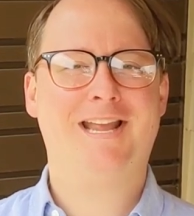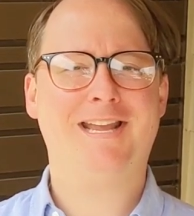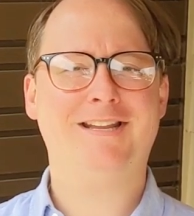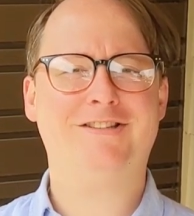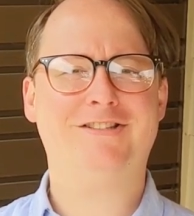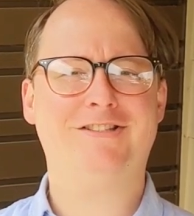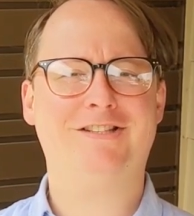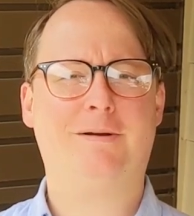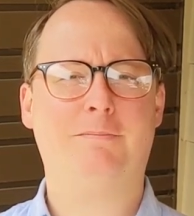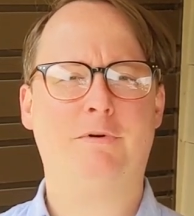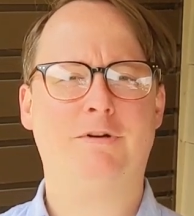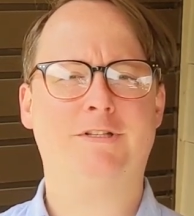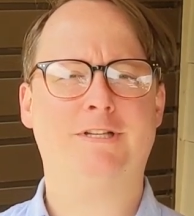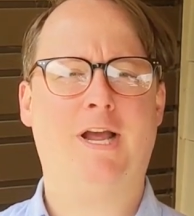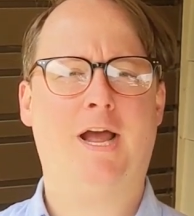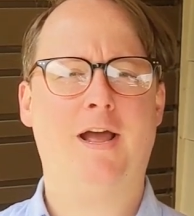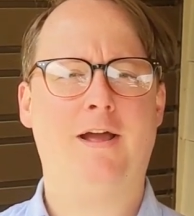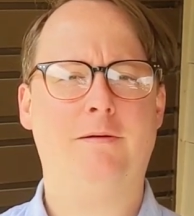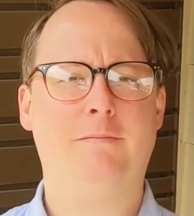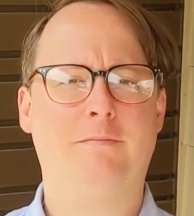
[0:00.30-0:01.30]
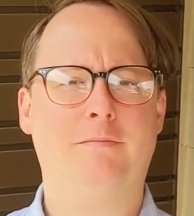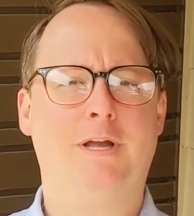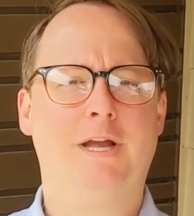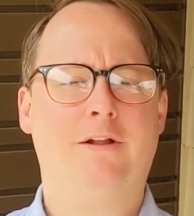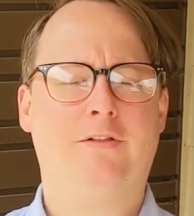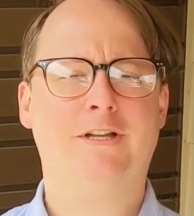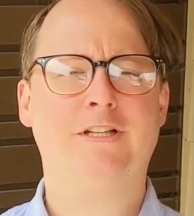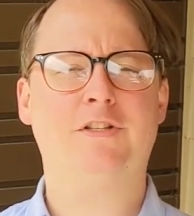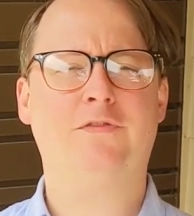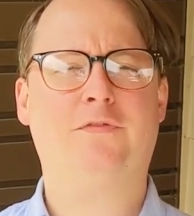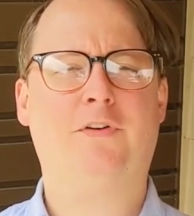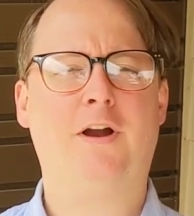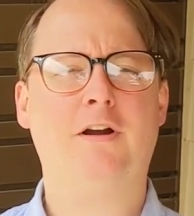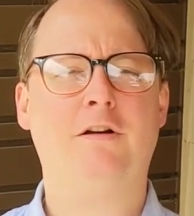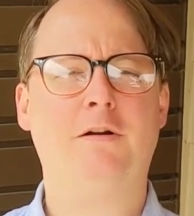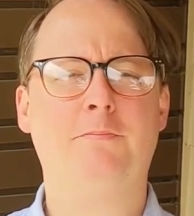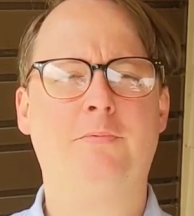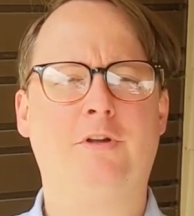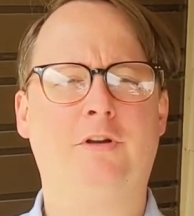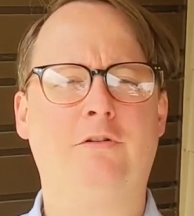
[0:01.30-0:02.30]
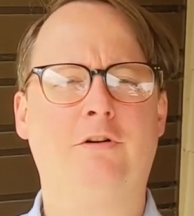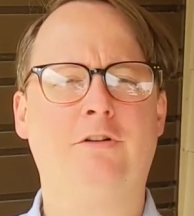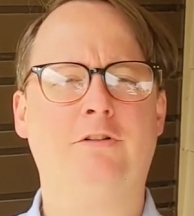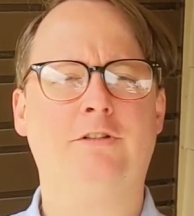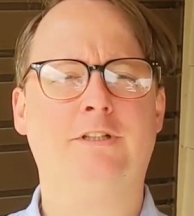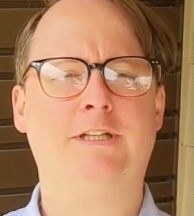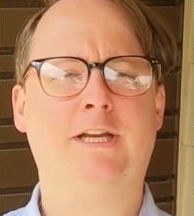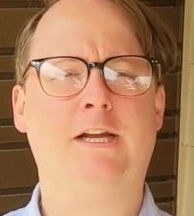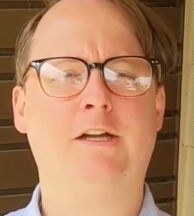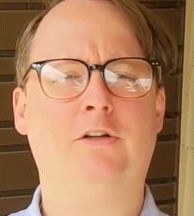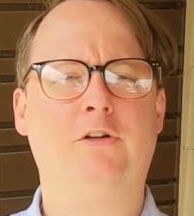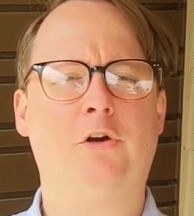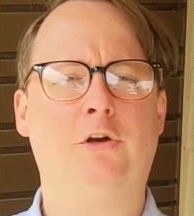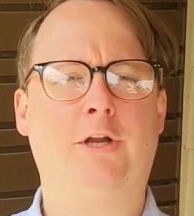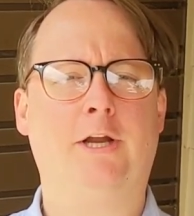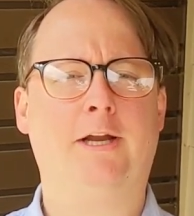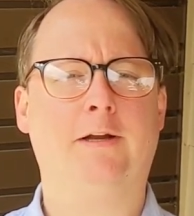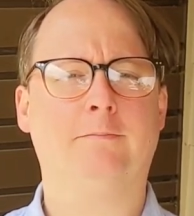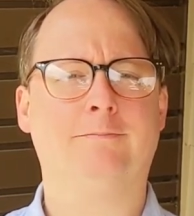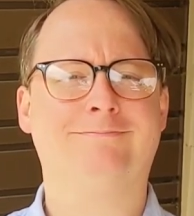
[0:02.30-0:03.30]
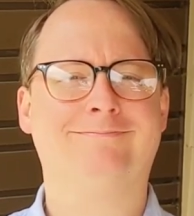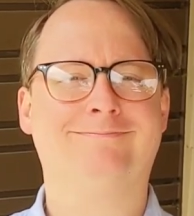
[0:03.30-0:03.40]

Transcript: It's summertime. Let's fire up the grill and get cooking.